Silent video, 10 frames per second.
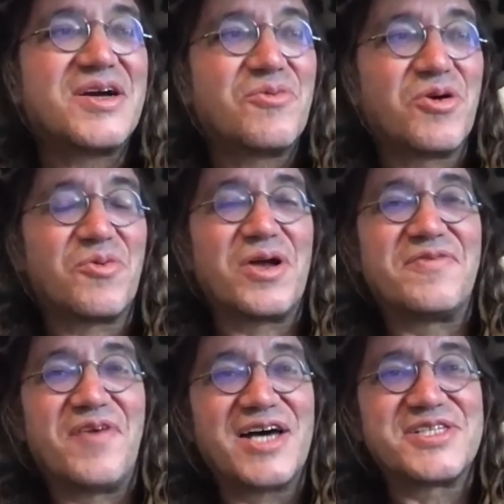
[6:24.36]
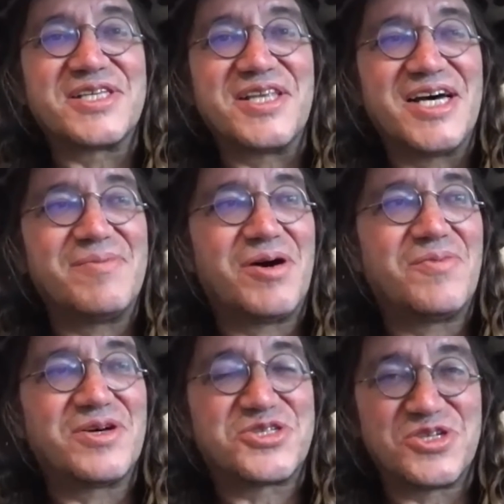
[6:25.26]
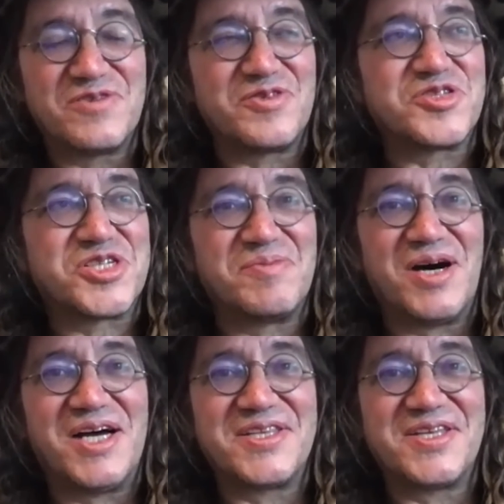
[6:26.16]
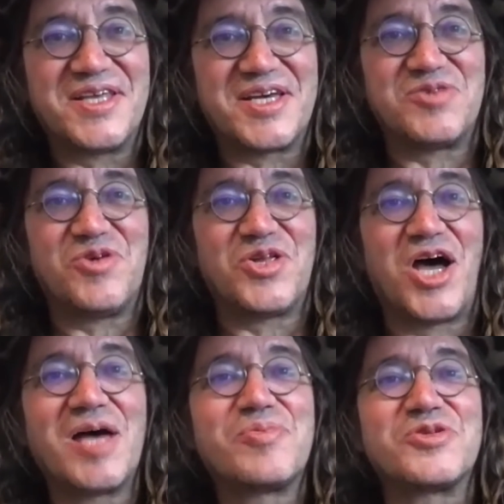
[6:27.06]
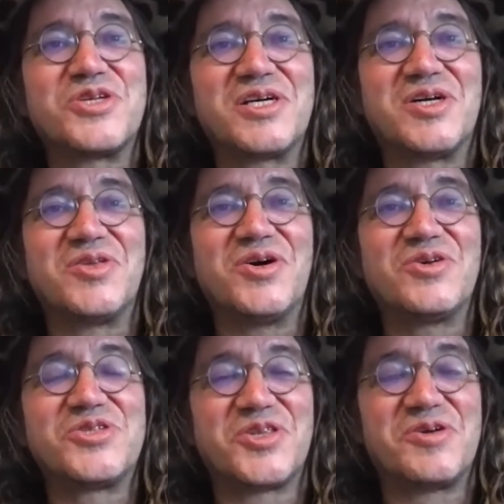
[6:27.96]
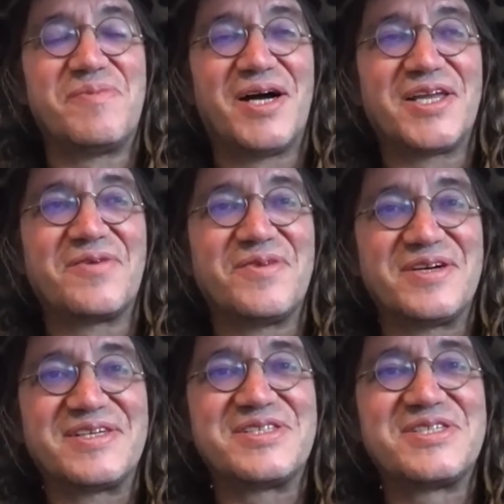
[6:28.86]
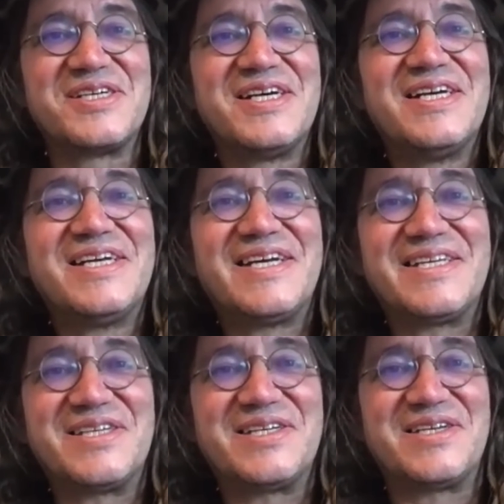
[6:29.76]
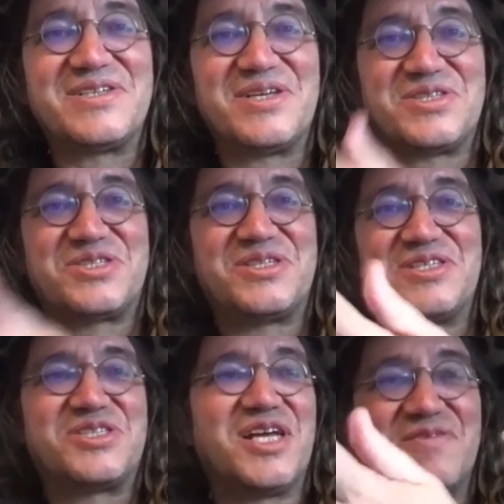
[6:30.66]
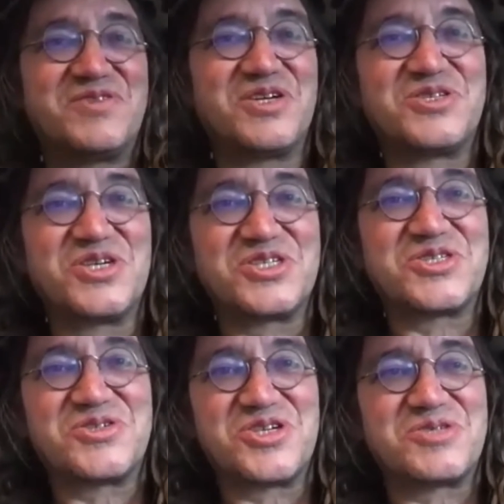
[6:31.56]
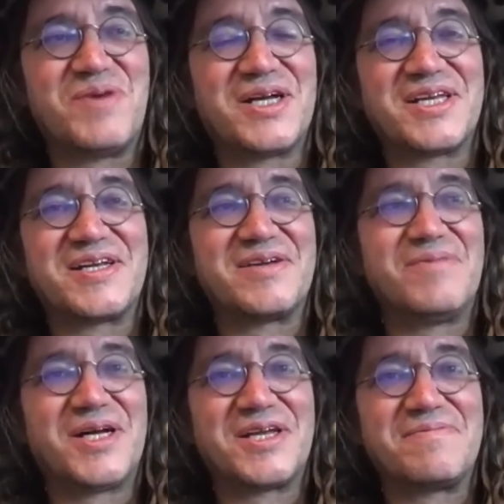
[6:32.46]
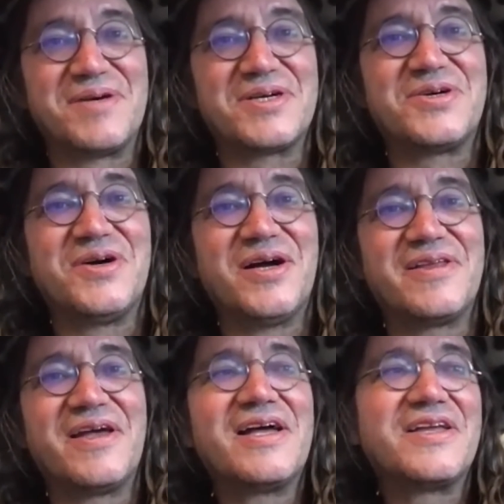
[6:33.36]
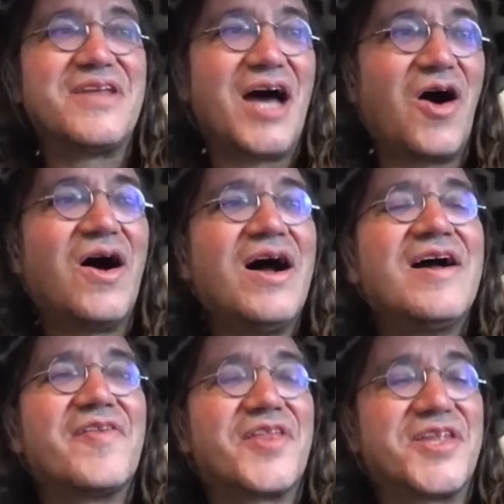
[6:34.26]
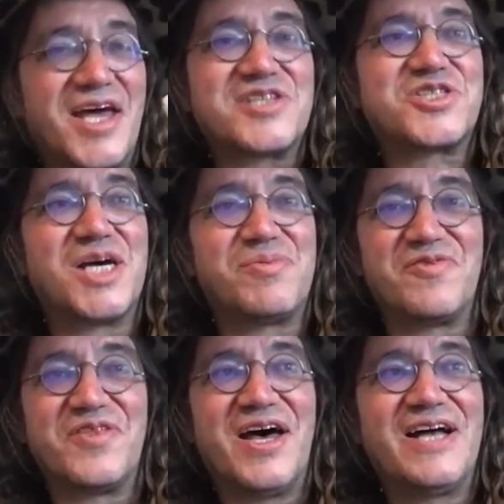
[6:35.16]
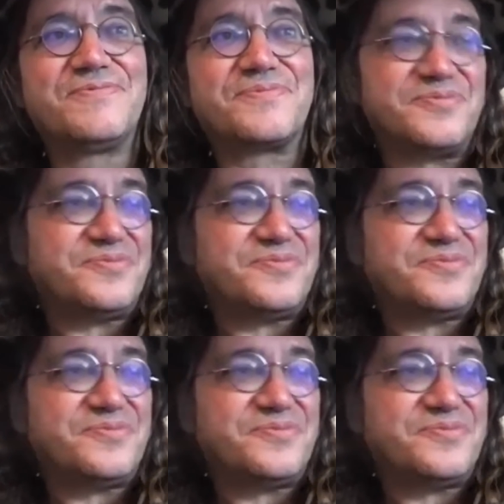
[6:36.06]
we're advising them on what servers to buy, and then they can run Hypercycle nodes on their mining rigs instead of just mining Bitcoin. Now, the next step of that, a